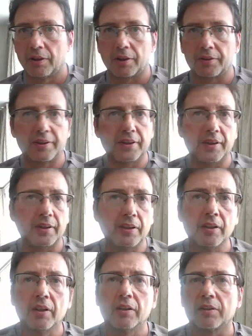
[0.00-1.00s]

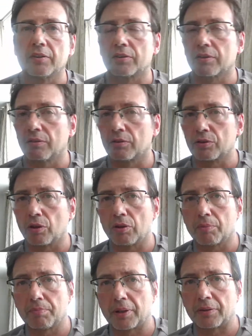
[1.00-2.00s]
TE, that is a
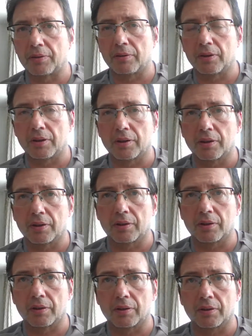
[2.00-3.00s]
solar panel
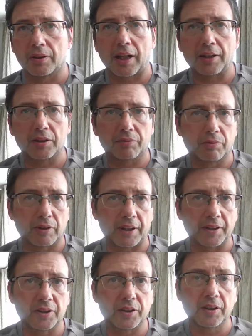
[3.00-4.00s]
Kaiser for
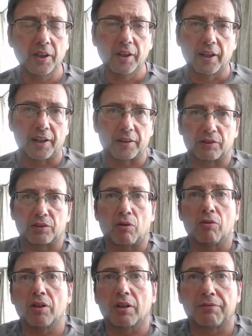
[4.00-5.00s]
energy, and there's
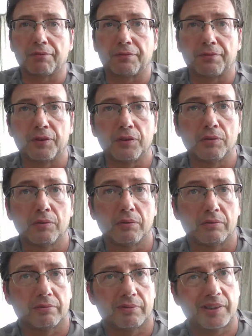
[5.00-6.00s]
only a few
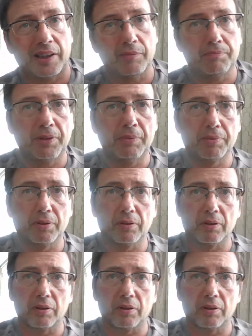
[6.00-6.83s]
10 people or